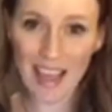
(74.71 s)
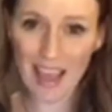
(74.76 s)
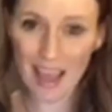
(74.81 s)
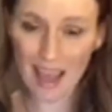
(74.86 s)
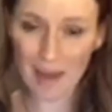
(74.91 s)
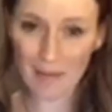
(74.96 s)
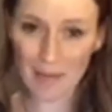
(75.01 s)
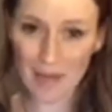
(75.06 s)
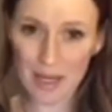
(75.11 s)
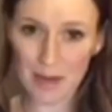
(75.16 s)

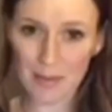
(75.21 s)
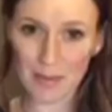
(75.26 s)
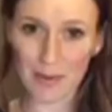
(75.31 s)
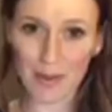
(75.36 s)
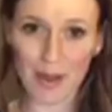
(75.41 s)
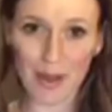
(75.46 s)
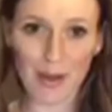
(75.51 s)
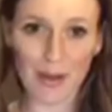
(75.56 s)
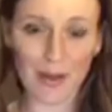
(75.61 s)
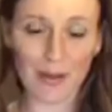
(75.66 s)
and people
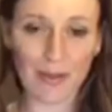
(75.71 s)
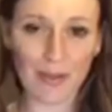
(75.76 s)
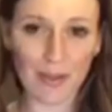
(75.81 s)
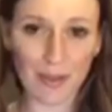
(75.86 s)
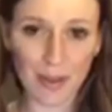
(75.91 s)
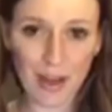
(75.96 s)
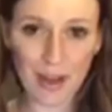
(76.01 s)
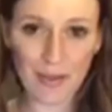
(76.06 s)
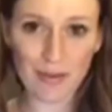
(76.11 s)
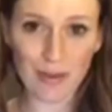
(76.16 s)
that you're
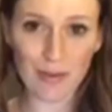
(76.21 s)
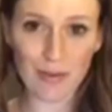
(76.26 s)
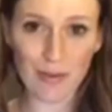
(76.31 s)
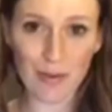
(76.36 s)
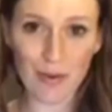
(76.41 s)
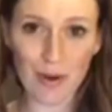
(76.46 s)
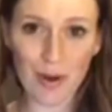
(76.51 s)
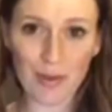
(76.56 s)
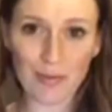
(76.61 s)
grateful for.